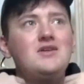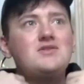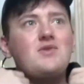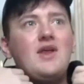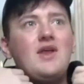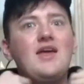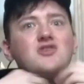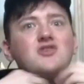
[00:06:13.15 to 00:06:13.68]

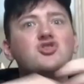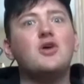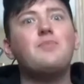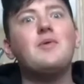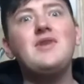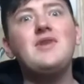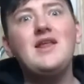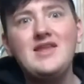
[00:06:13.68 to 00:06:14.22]
So I'll like drop
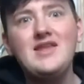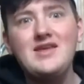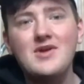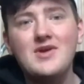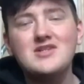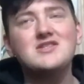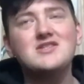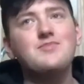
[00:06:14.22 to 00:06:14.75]
them a little
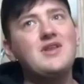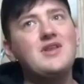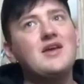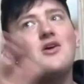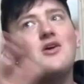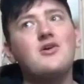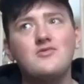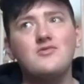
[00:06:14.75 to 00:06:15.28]
email, just be
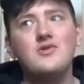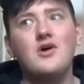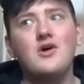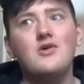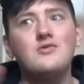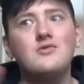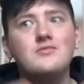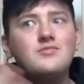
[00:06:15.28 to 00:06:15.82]
like, oh, you
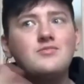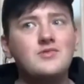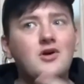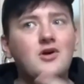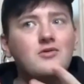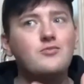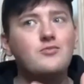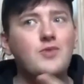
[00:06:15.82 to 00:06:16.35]

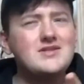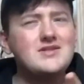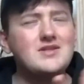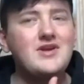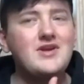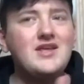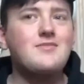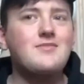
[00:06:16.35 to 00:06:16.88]
know, when's the
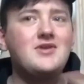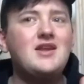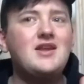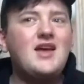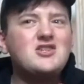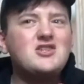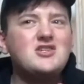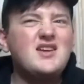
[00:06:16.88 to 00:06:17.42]
money coming in? I
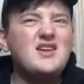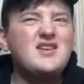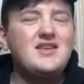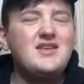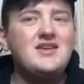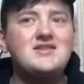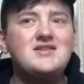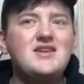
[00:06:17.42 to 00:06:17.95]
actually like
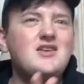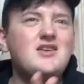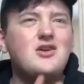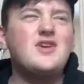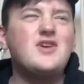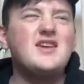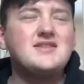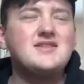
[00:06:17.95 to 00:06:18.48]
need it, you
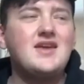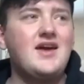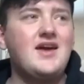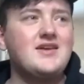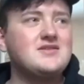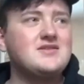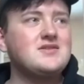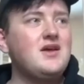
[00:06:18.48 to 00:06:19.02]
know, kiss,
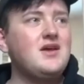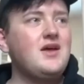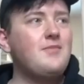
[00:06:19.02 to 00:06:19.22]
kiss.